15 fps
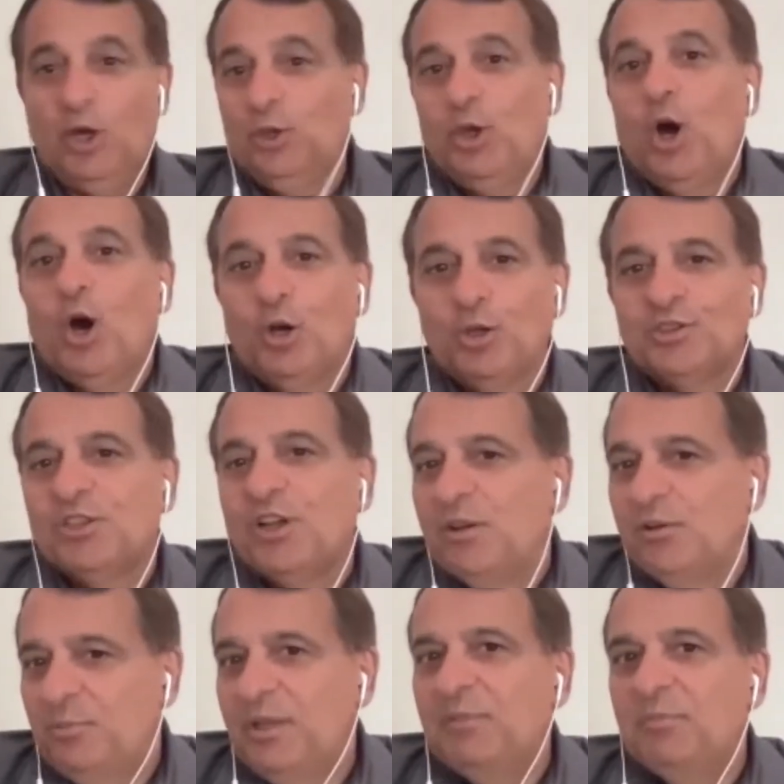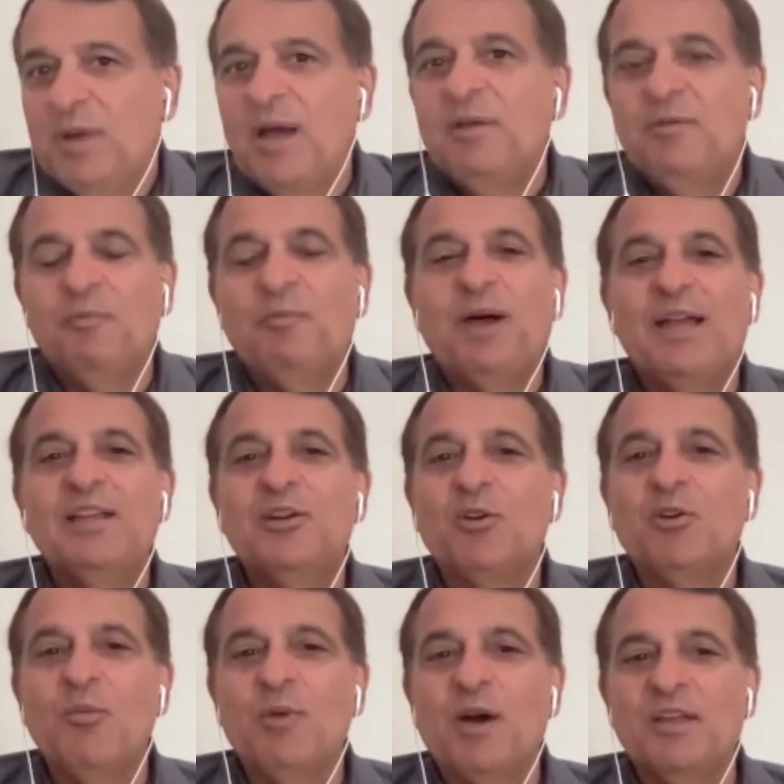those can be by
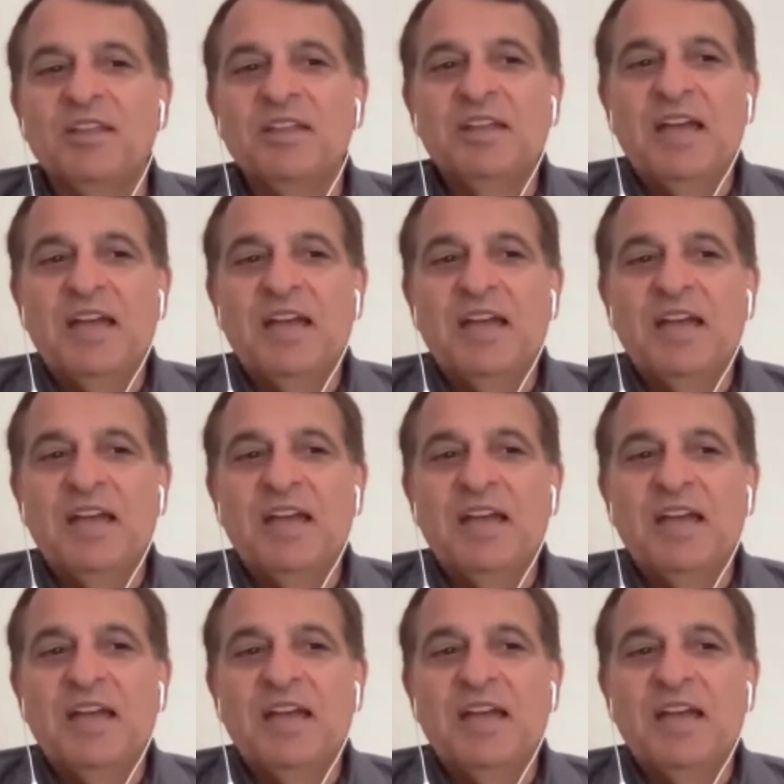robot.